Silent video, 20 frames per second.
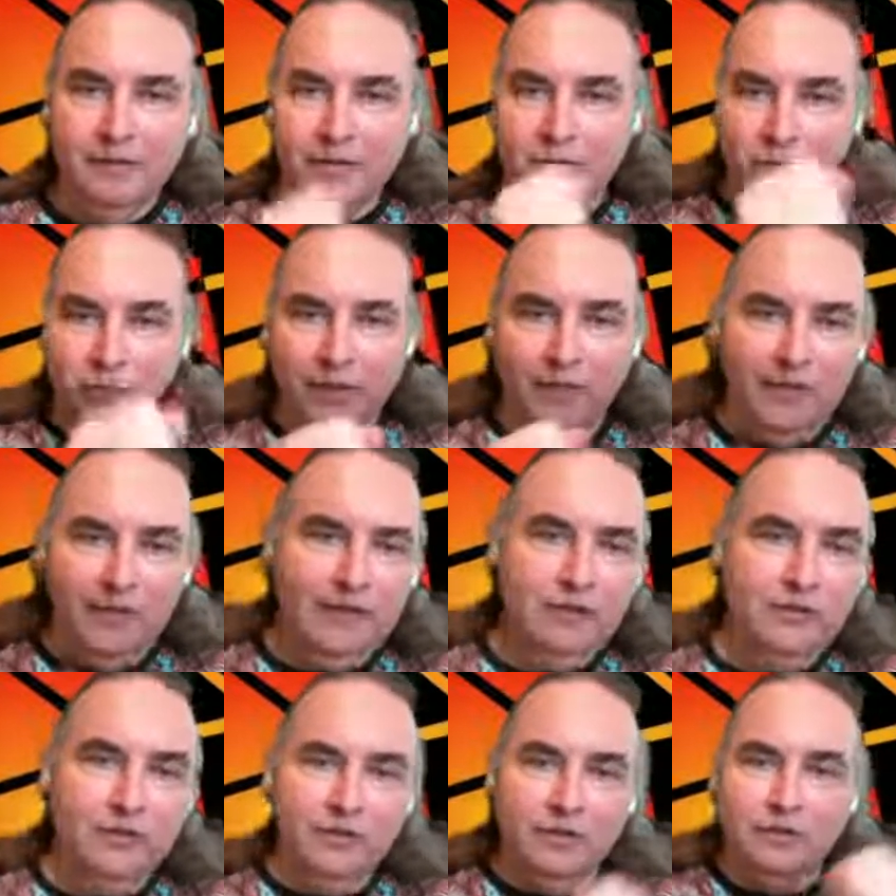with
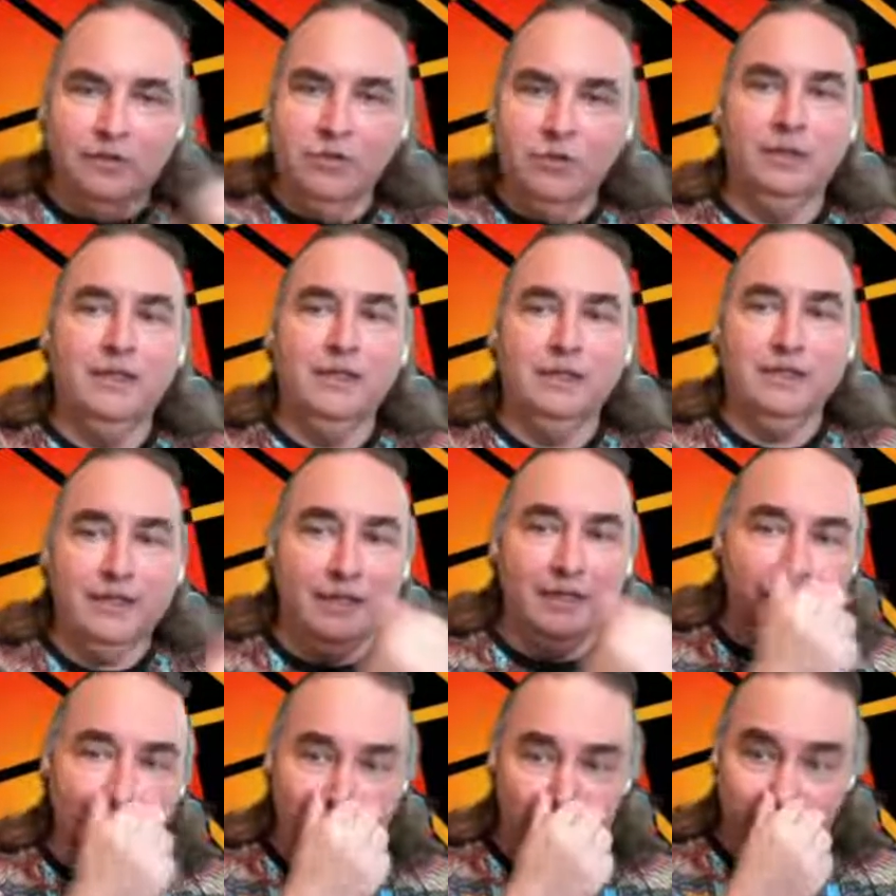each of those
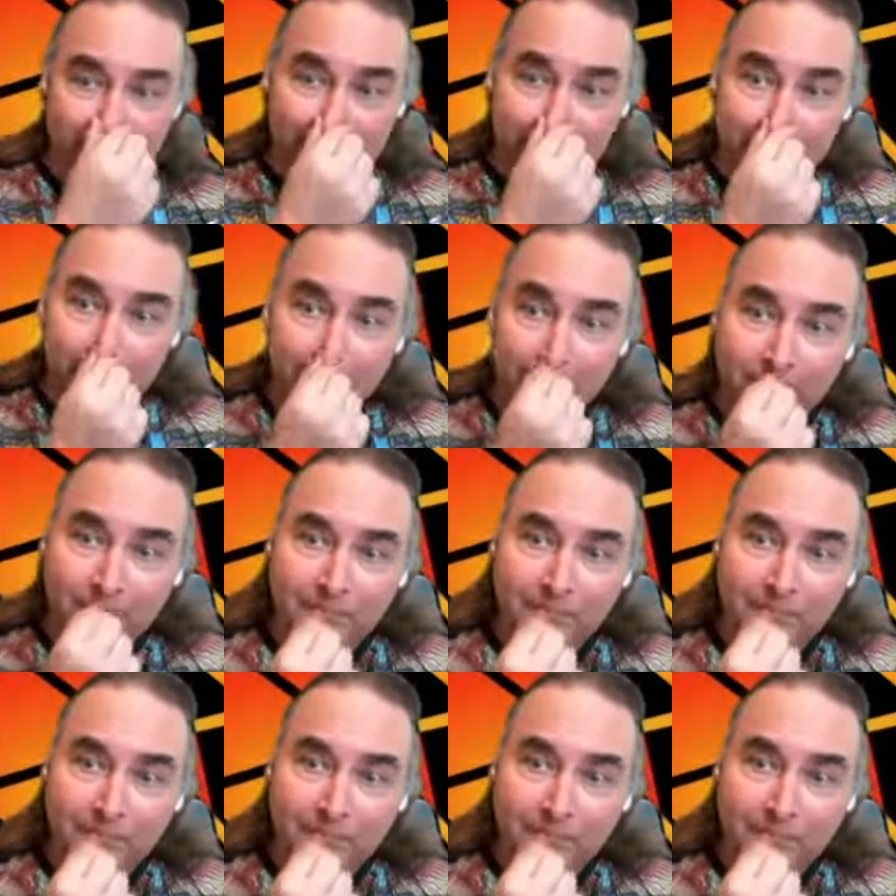organizations.